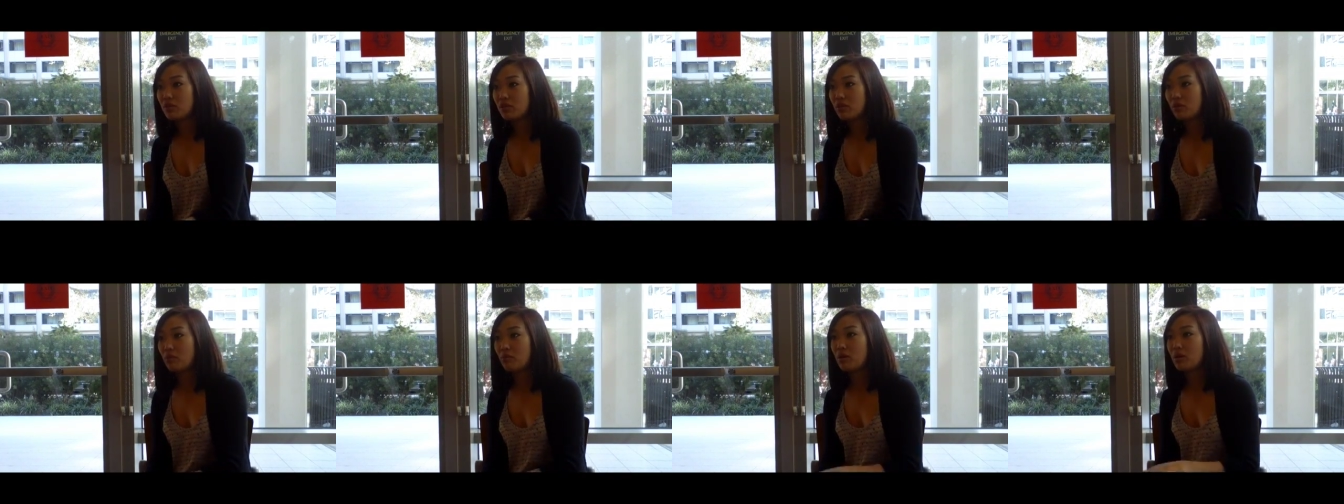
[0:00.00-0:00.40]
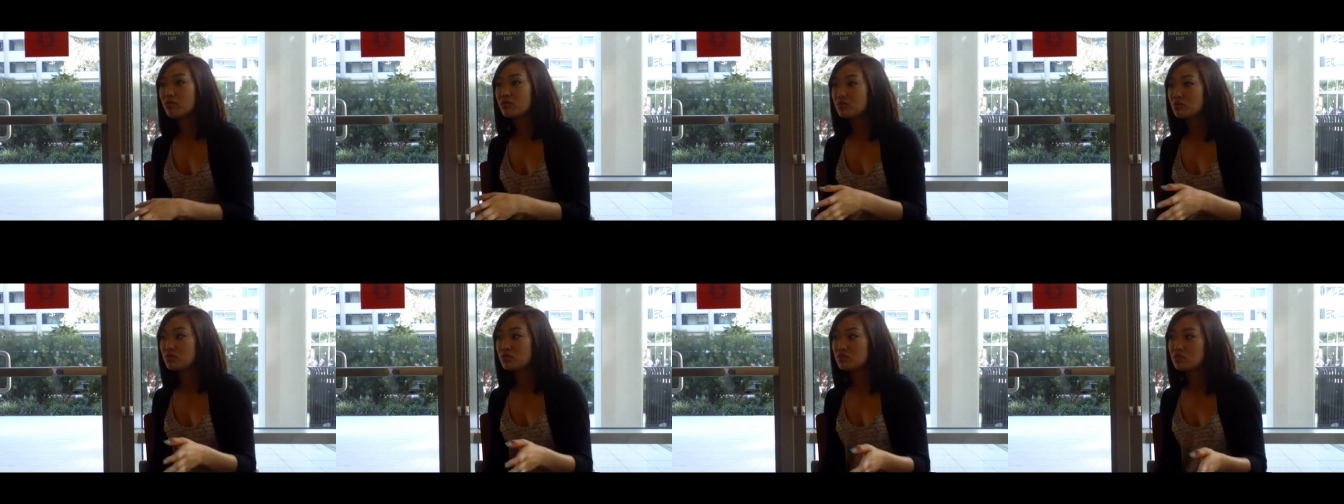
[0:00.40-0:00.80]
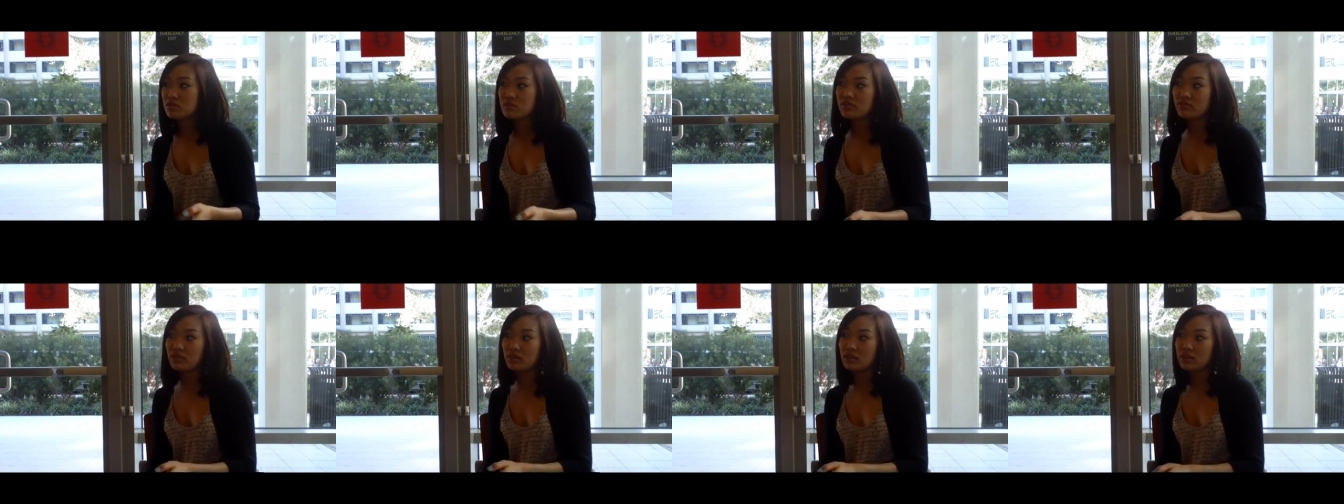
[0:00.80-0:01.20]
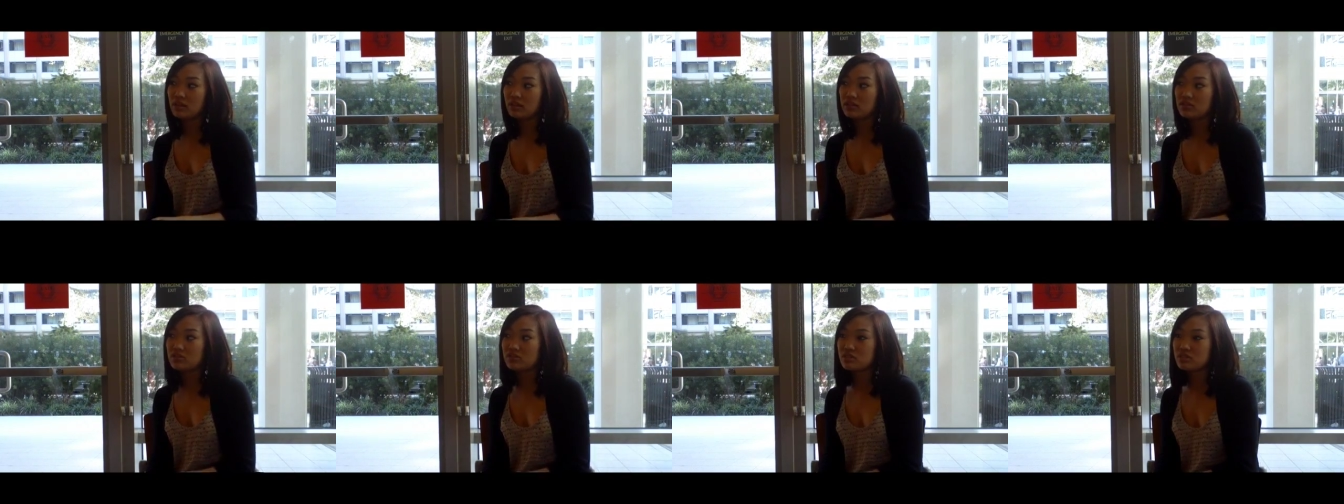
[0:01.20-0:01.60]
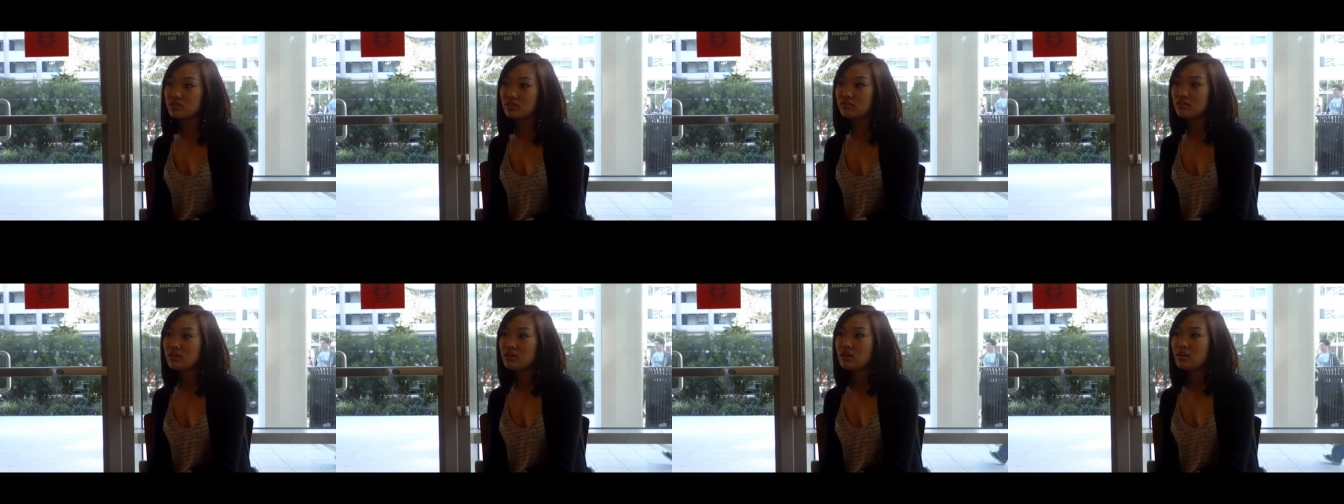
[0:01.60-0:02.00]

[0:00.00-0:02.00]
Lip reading: I was watching TV in English and stuff.